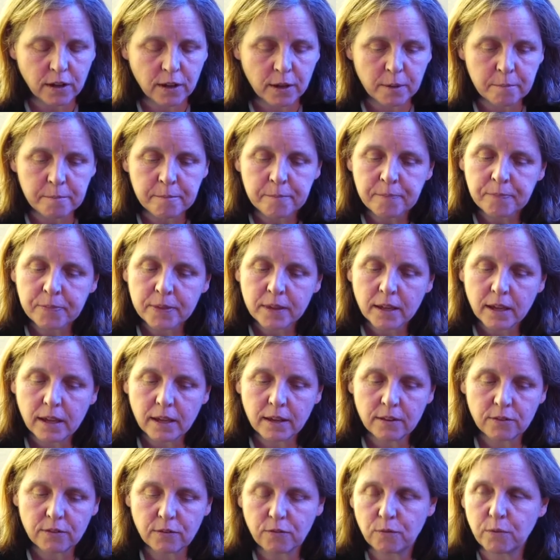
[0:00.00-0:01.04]
um,
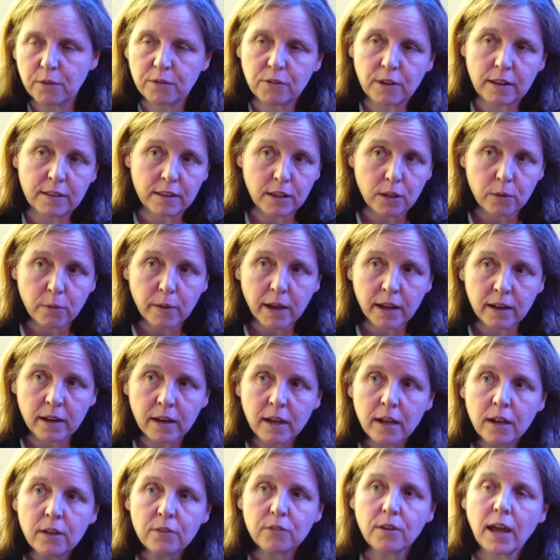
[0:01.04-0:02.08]
is was at the UN.
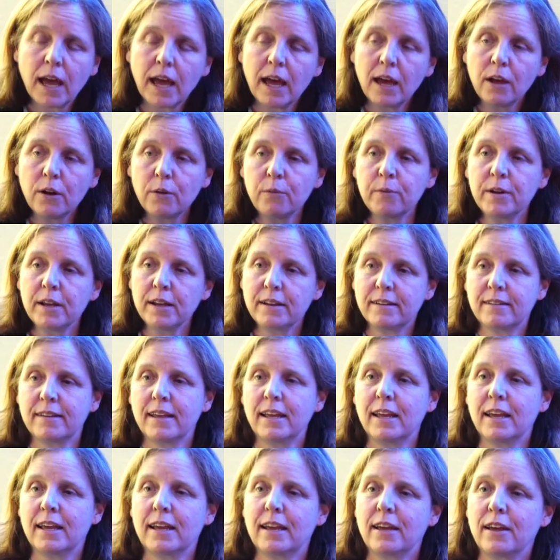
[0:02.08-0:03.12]
So how do we
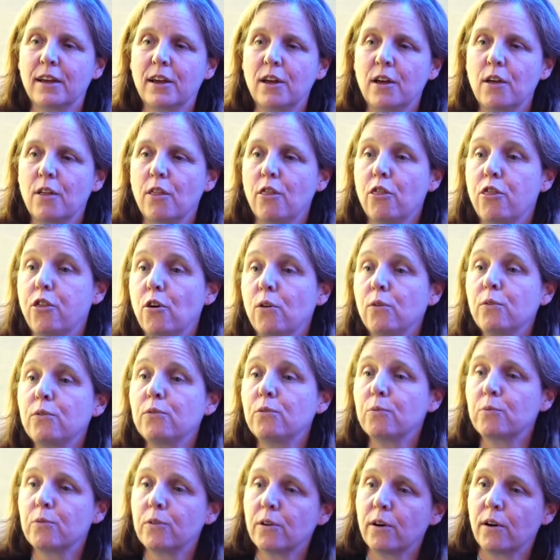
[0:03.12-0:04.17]
take
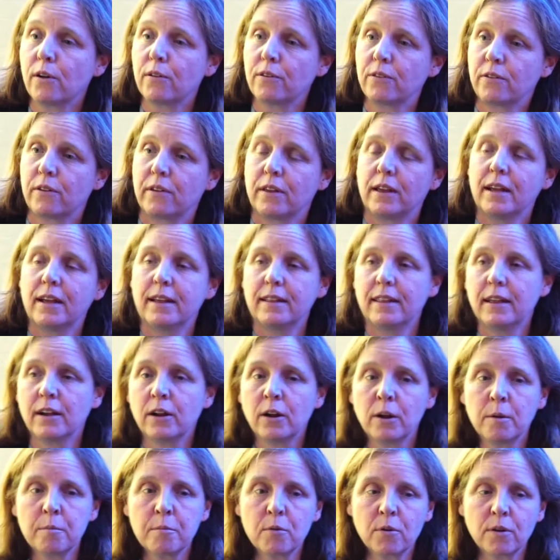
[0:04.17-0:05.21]
those worlds that
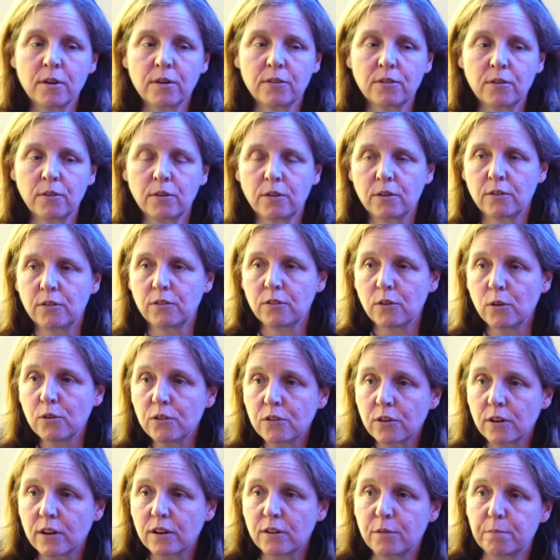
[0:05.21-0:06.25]
are more sort of
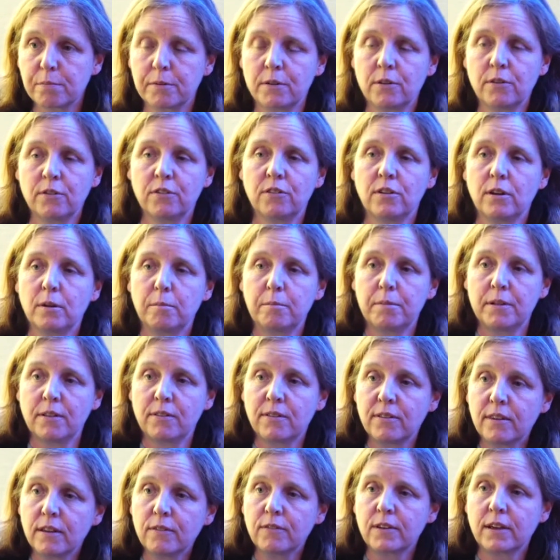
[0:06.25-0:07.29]
social entrepreneurship and
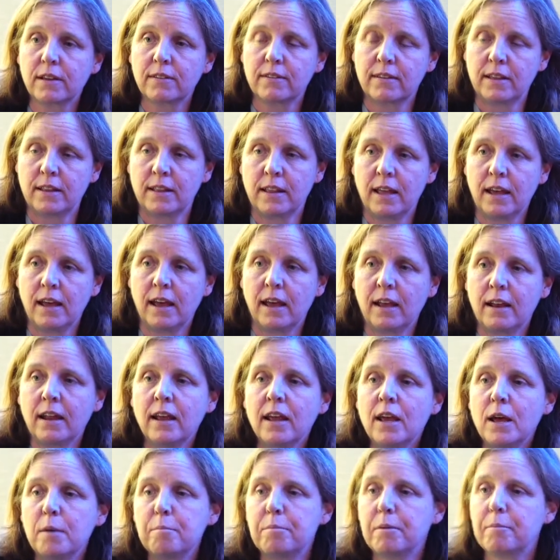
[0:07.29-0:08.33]
civics and that,
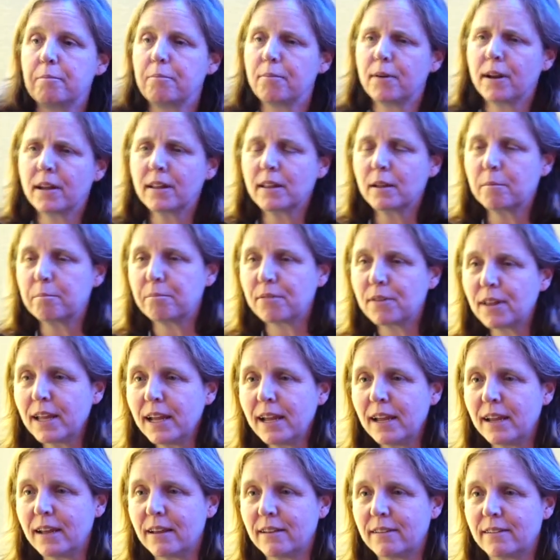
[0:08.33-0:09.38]
but bring the
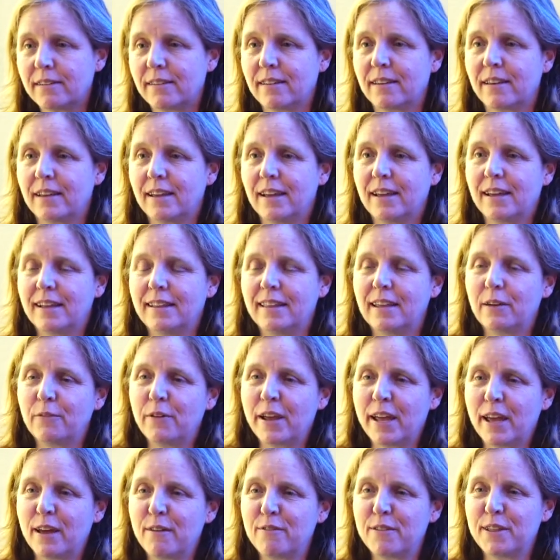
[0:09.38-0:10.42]
plays that
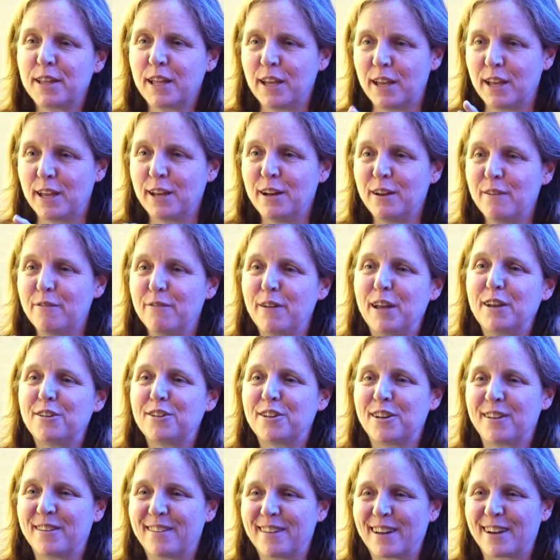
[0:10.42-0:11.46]
we have in the
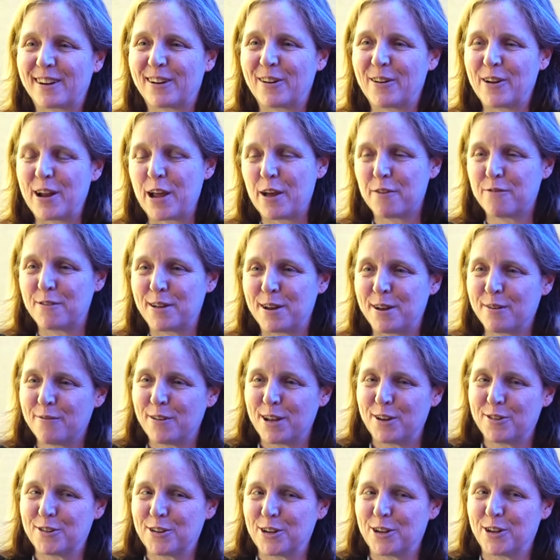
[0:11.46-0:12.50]
innovation sector and have
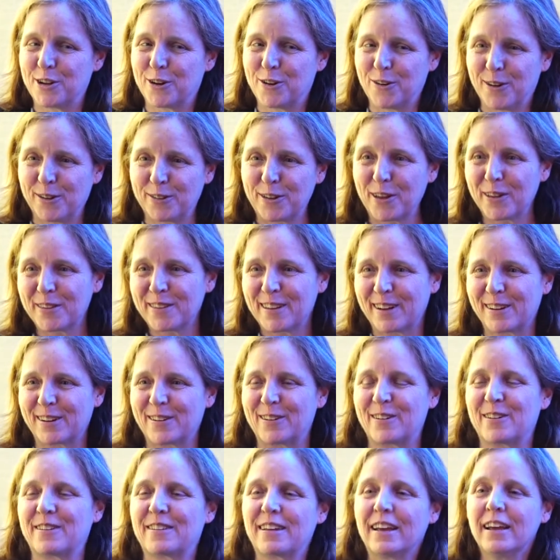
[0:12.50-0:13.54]
innovation across all
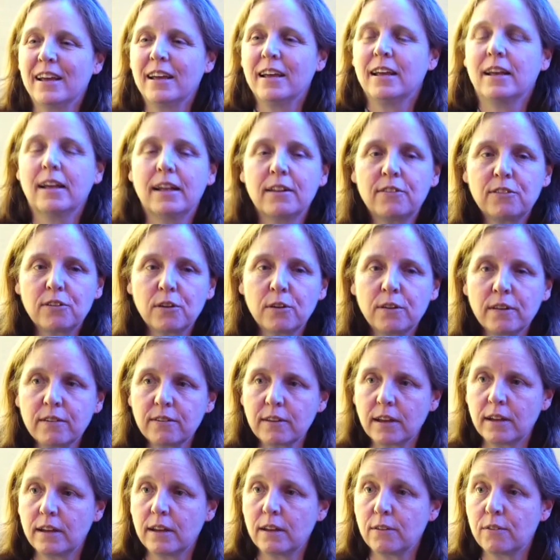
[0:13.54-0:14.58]
sectors. And so
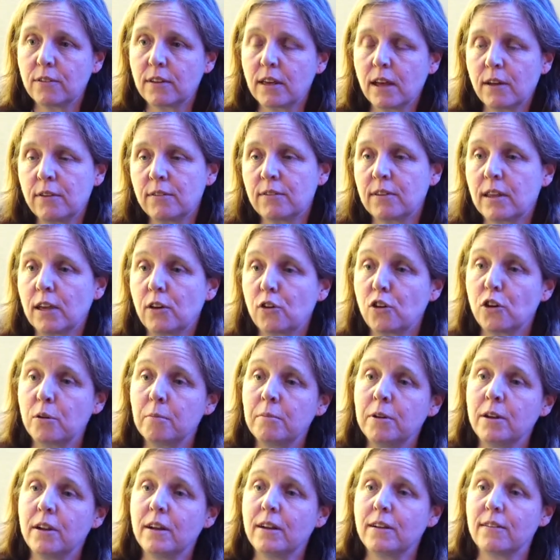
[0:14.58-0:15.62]
this idea of scout and scale
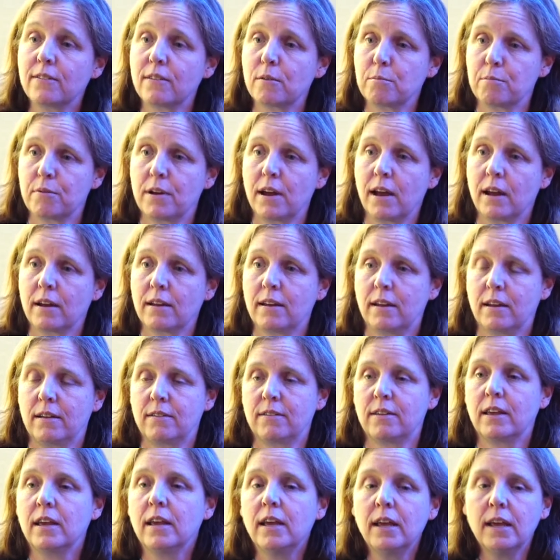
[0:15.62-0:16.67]
communities of
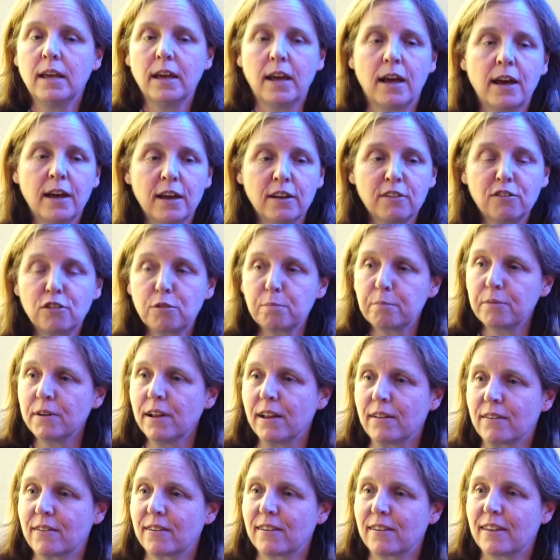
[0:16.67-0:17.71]
practice, uh,
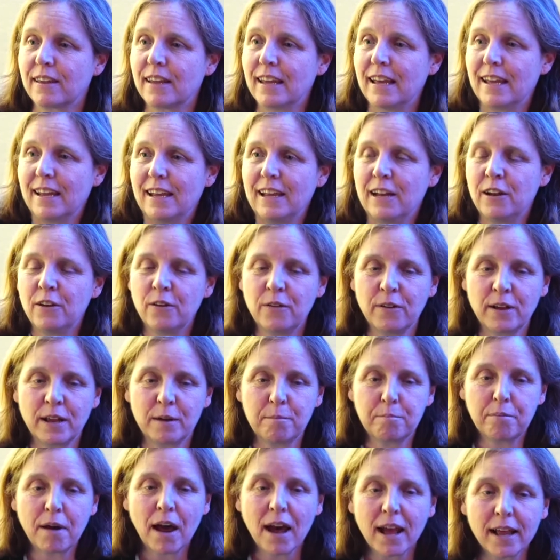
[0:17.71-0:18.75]
sprints, you know,
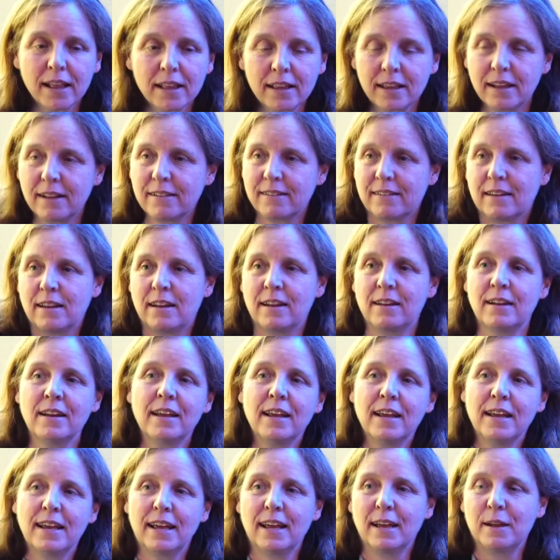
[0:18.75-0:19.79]
and pilots and
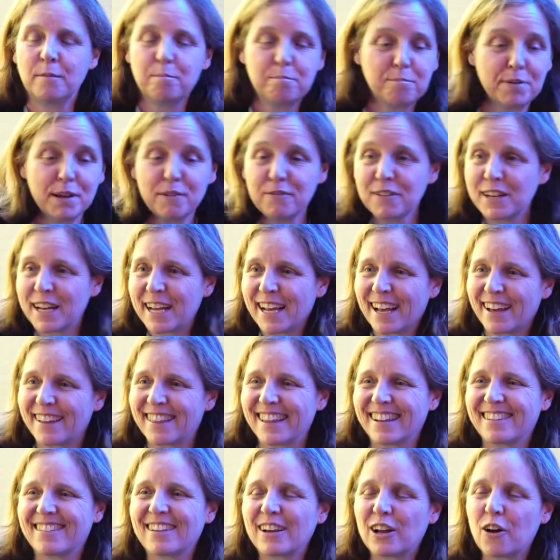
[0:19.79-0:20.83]
and pivoting at
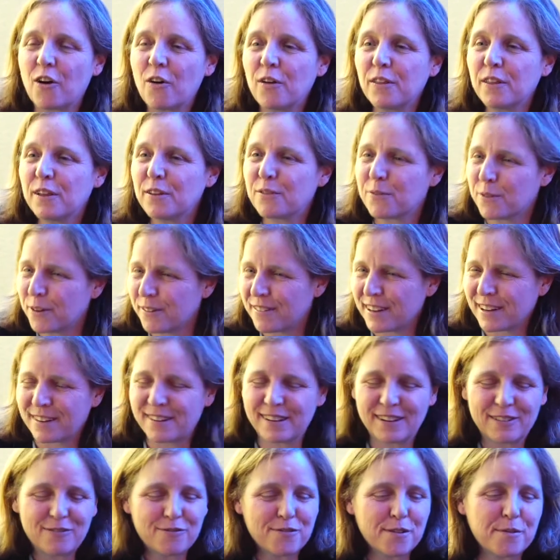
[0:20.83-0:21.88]
things like all these words
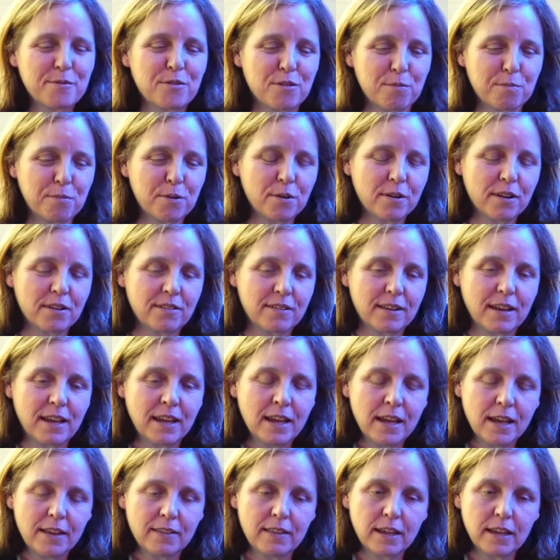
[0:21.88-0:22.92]
actually from sports
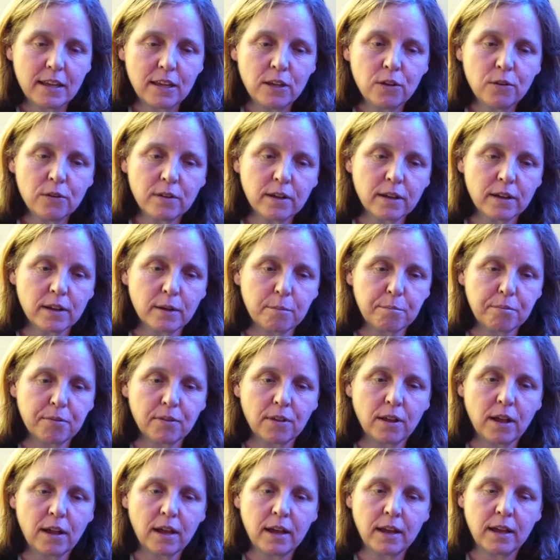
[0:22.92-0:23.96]
that you could
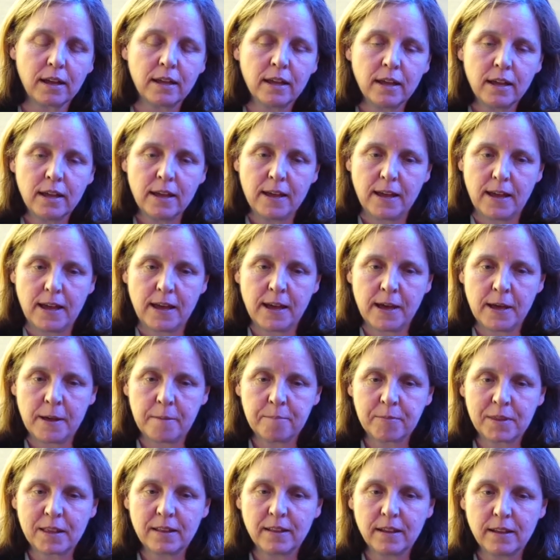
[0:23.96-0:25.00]
apply um,
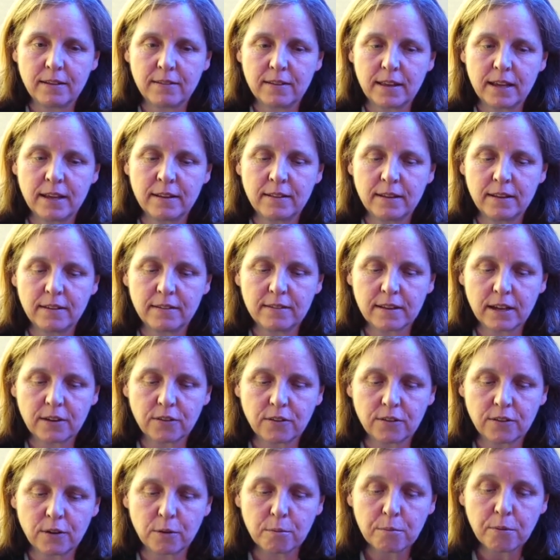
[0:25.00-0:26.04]
in these in these
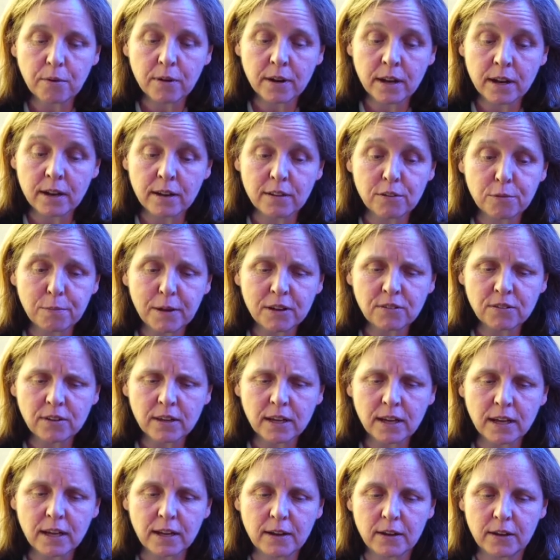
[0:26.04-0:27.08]
sectors are important, and
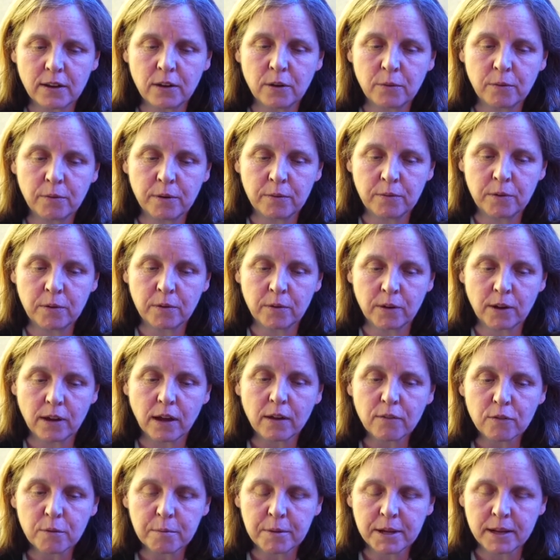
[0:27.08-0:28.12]
especially you know when we were in
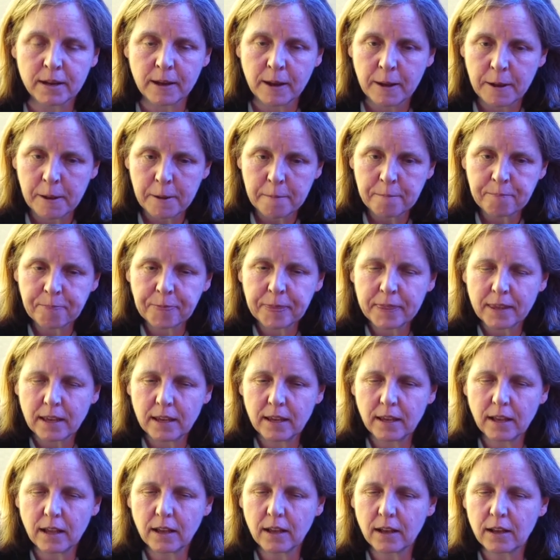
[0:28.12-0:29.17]
government,
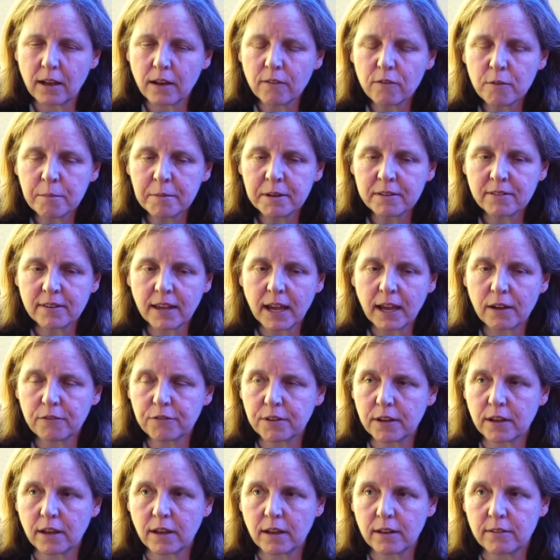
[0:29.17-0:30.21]
governments have
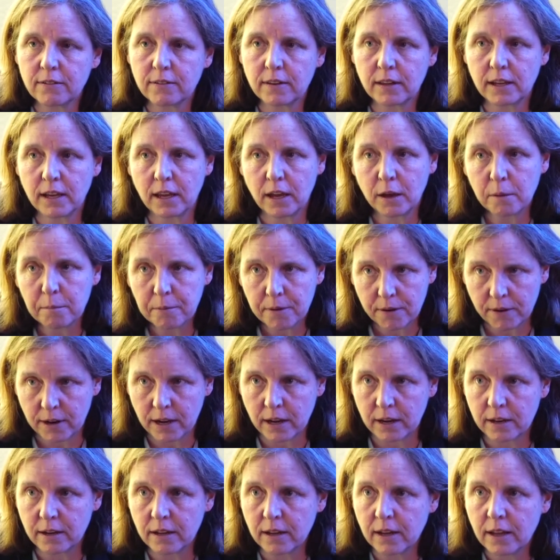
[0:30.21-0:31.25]
to constantly
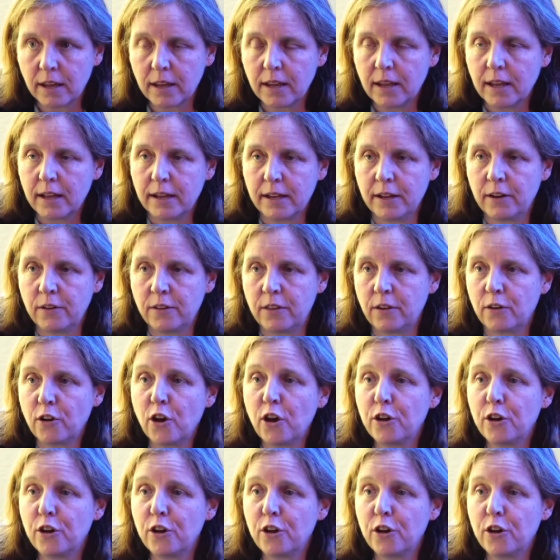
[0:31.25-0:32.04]
upgrade. You know, they're